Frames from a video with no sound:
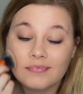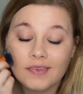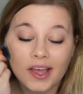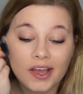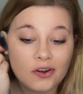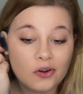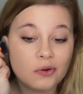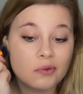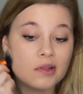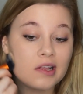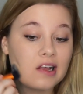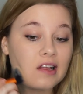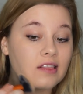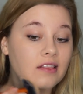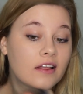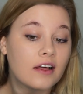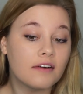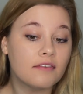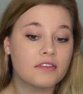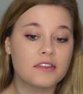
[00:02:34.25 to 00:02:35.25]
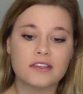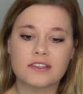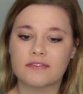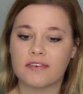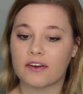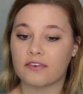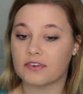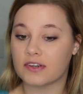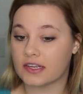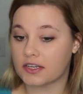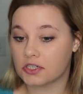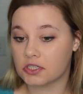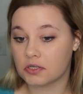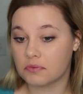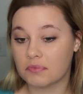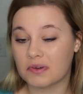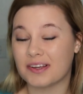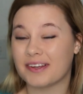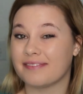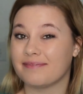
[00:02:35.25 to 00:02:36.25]
don't really love this foundation,
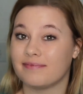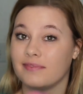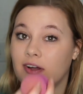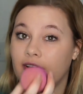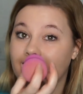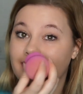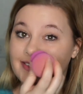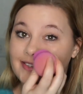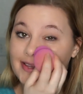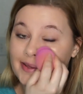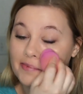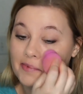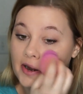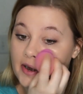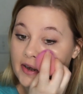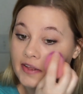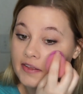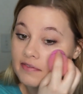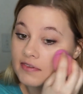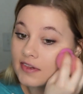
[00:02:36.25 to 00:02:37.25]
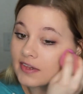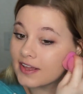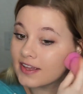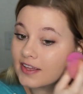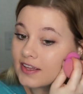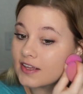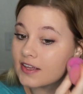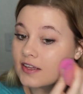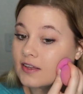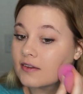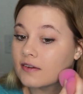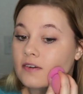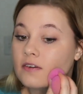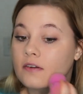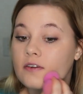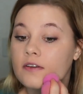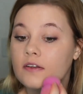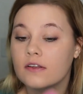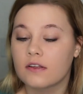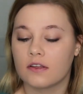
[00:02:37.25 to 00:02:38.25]
but honestly I'm not even liking
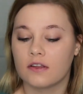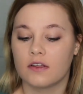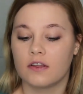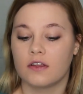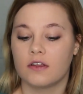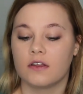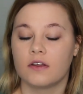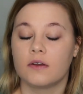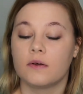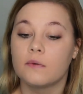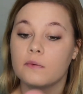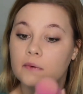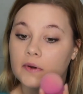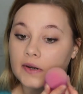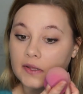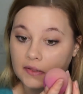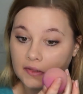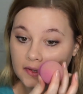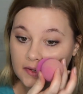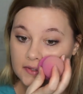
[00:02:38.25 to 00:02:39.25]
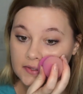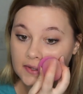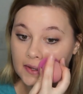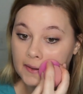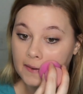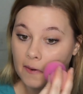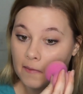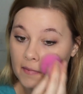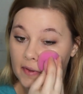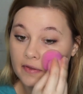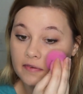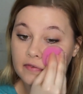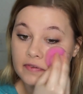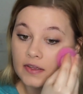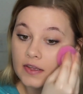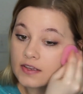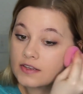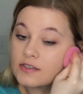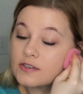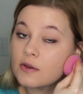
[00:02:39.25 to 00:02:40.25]
what it looks like on my
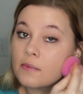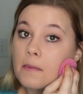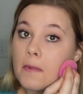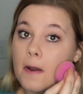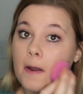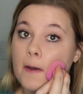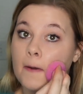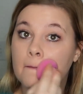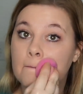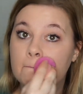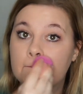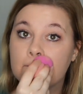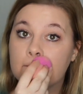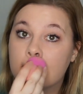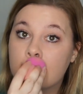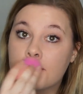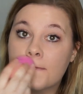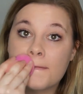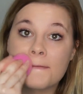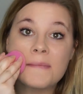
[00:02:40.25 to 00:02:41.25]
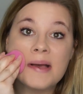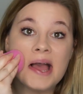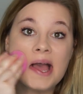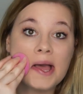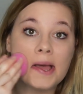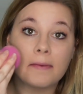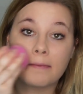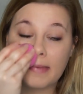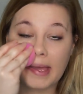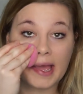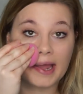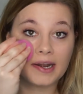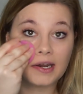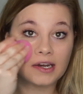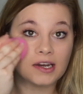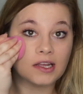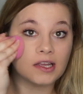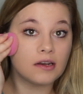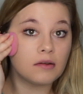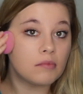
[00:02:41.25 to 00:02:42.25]
face. I'm gonna pat it
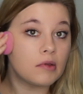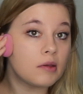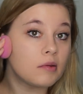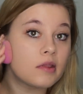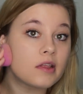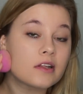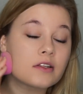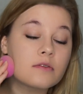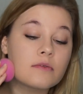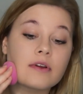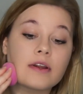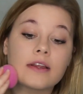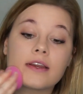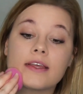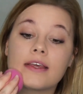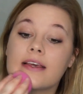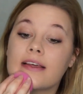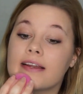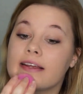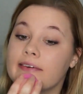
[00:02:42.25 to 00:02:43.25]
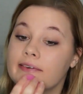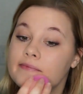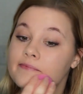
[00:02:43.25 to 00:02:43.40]
in, maybe that's what I need.